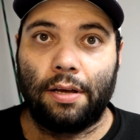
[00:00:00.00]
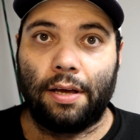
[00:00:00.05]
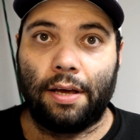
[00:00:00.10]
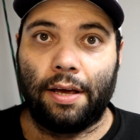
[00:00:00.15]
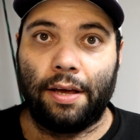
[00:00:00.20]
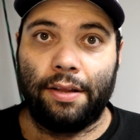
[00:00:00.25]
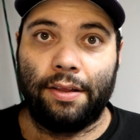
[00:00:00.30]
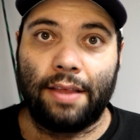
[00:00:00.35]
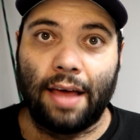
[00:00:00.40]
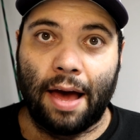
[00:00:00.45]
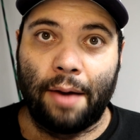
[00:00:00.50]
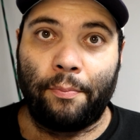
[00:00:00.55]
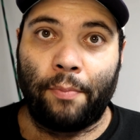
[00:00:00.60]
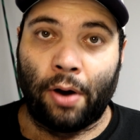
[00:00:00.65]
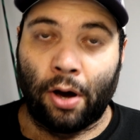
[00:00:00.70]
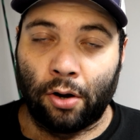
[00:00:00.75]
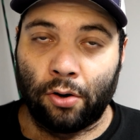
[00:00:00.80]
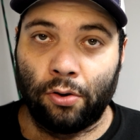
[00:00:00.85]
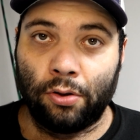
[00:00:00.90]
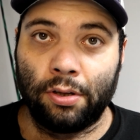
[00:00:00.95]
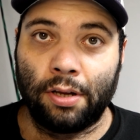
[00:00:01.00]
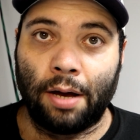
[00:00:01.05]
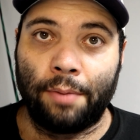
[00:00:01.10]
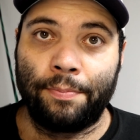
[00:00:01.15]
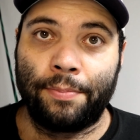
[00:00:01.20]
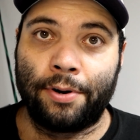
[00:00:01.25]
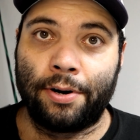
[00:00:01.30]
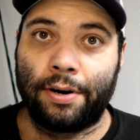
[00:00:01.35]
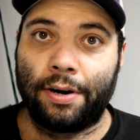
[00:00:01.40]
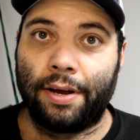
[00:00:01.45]
in that model
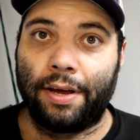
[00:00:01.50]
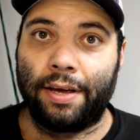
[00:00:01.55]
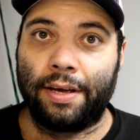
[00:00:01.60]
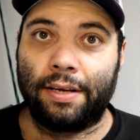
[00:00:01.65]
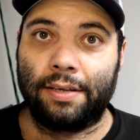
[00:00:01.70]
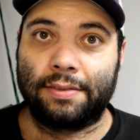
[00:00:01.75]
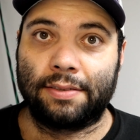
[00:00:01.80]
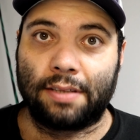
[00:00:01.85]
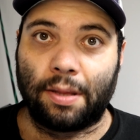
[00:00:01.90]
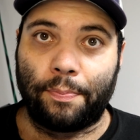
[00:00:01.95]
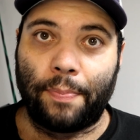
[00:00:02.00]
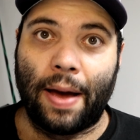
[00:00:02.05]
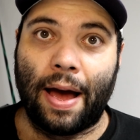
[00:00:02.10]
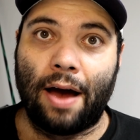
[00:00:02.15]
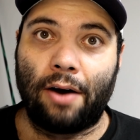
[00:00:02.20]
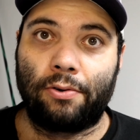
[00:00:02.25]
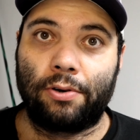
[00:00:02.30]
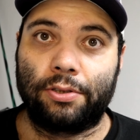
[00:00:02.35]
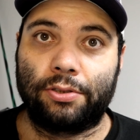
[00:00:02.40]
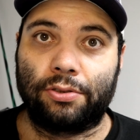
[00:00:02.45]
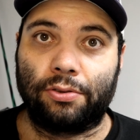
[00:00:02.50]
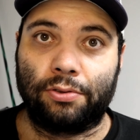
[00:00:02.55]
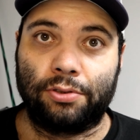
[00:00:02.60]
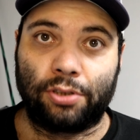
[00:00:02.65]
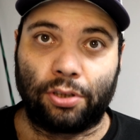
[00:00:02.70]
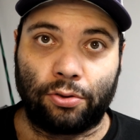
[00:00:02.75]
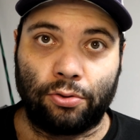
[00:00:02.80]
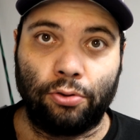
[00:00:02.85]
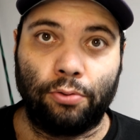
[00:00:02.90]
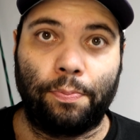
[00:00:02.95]
number is the power, so it's
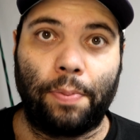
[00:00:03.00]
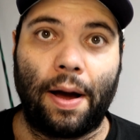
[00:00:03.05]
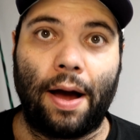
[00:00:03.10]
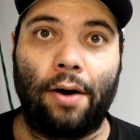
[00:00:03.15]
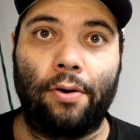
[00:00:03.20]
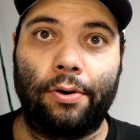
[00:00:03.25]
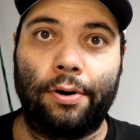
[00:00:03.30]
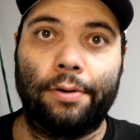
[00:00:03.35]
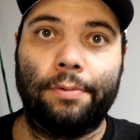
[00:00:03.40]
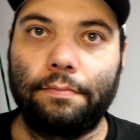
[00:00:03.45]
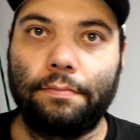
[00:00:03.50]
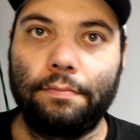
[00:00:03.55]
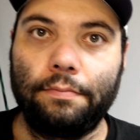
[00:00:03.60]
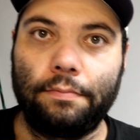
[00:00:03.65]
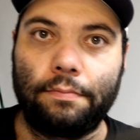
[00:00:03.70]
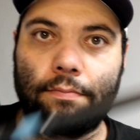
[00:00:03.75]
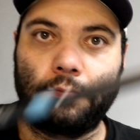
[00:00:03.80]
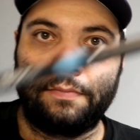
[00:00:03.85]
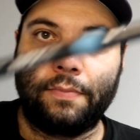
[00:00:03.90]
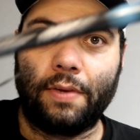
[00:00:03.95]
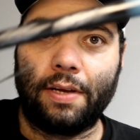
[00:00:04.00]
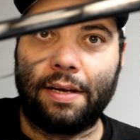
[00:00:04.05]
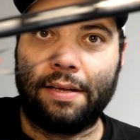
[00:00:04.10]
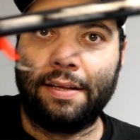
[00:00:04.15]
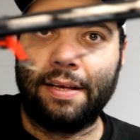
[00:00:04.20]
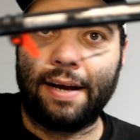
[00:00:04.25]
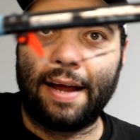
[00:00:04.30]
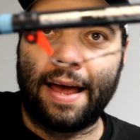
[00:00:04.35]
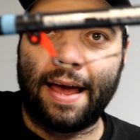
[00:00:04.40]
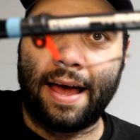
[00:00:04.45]
a 2 power. And
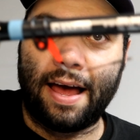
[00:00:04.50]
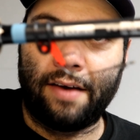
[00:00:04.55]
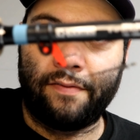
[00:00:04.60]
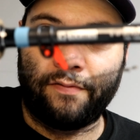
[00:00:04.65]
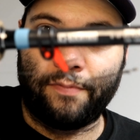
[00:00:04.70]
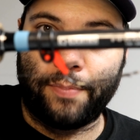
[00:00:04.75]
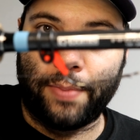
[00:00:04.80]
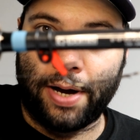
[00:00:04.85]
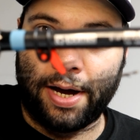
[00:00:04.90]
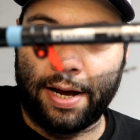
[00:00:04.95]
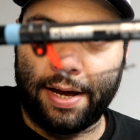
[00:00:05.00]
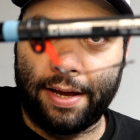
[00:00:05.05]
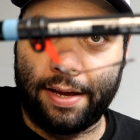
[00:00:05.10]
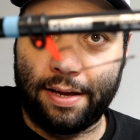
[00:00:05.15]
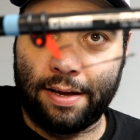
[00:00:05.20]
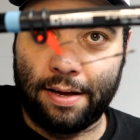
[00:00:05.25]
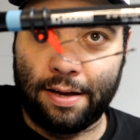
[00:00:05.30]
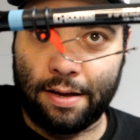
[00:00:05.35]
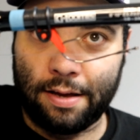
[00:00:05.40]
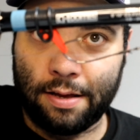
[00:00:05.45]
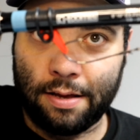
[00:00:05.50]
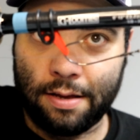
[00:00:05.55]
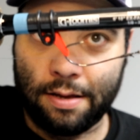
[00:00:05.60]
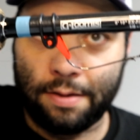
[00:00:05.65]
then I have my